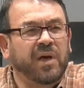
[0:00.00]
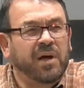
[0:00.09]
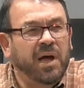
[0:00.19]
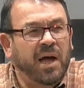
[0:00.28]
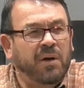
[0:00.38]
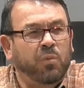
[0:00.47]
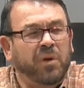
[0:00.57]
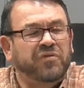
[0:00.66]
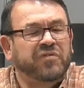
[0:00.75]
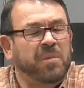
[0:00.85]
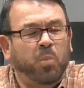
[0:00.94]
uh, with
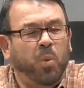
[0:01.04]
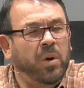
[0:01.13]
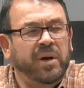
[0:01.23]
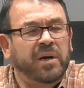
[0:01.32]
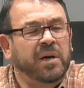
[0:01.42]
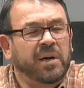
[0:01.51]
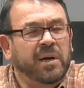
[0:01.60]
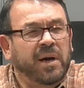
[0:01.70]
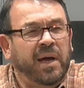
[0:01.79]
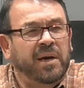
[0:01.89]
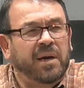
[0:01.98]
someone, and,
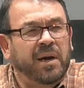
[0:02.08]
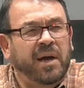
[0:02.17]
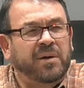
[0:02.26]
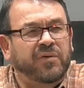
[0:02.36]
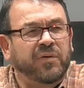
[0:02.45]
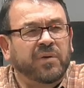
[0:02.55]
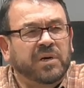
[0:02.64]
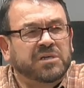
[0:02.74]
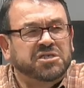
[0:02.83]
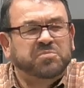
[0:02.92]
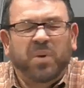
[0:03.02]
and, and to
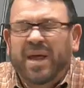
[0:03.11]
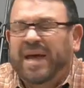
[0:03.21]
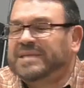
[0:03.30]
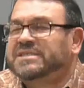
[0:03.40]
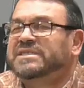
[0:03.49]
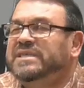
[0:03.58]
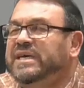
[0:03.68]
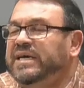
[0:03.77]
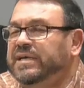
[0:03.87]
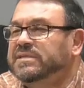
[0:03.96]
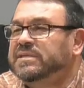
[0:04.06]
just plant
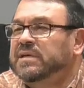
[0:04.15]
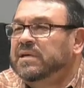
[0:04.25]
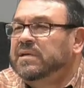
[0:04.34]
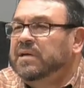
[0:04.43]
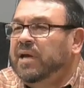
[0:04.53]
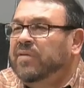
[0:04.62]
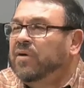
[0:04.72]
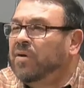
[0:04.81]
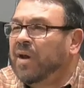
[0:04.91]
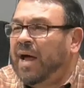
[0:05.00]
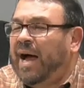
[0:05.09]
seeds in their
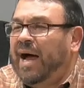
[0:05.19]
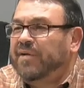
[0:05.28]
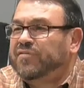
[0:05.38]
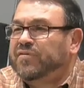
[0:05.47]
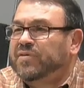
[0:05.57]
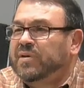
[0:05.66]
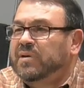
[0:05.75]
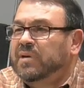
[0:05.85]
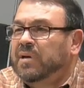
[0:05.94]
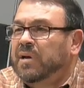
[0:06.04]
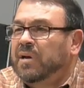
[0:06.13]
life.
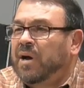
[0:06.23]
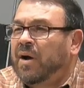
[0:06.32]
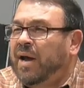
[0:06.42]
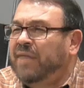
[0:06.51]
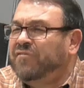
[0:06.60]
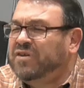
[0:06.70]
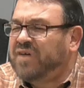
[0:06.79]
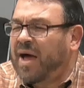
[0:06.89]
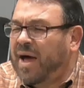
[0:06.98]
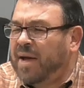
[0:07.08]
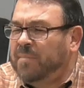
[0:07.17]
All right. Every
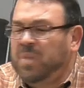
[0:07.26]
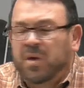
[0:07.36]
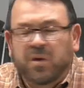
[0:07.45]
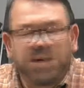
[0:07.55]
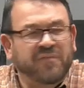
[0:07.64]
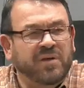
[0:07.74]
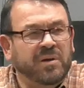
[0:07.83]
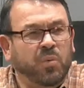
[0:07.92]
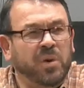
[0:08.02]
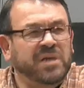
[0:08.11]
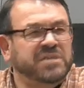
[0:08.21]
time you have a
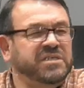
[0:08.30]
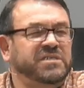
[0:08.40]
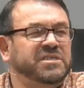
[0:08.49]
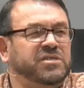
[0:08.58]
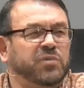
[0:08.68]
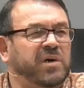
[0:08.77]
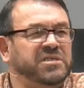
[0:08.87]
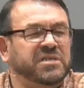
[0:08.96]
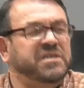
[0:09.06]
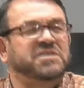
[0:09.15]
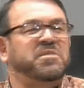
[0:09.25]
witnessing situation,
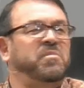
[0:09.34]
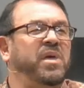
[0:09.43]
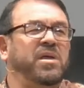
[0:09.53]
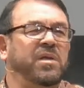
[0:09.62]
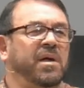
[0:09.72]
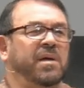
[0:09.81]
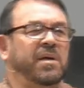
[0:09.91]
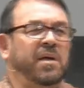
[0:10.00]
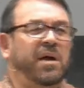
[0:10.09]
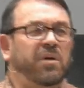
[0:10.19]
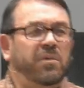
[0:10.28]
doesn't mean
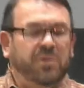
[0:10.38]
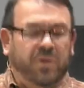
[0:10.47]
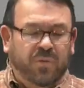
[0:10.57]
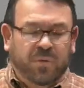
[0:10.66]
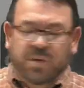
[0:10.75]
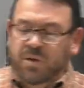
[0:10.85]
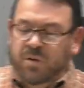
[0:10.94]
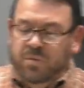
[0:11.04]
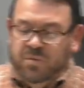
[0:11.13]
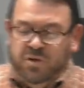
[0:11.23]
you know you you you